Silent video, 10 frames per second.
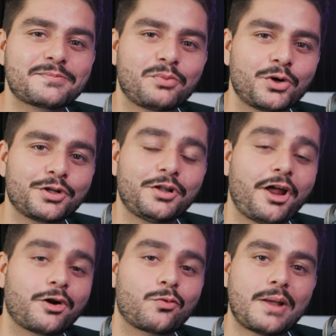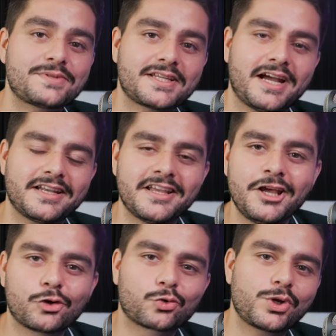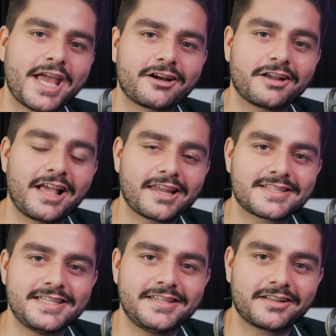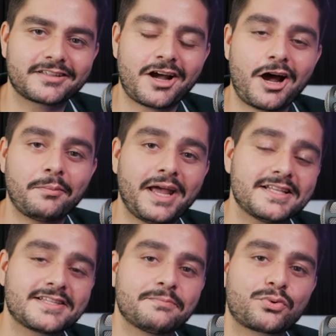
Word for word: this portal on our website, creatorgalaxy.com um, and it's